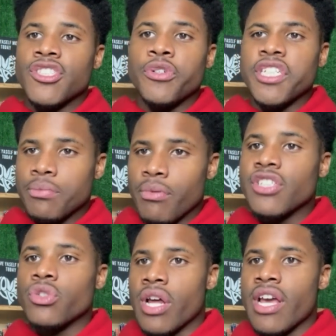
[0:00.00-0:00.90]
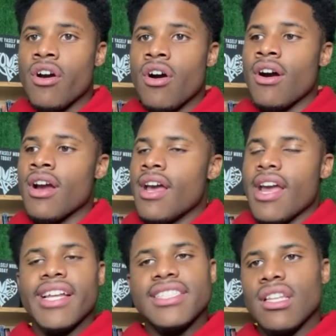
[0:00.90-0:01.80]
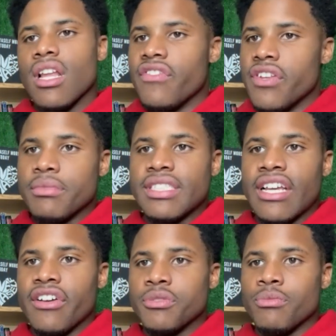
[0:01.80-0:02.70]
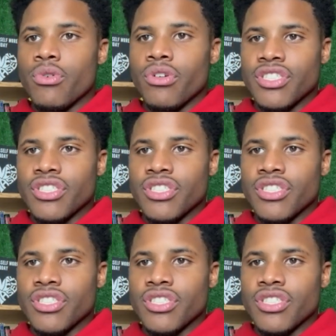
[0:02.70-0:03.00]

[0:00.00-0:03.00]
to express who they are, and to love themselves more.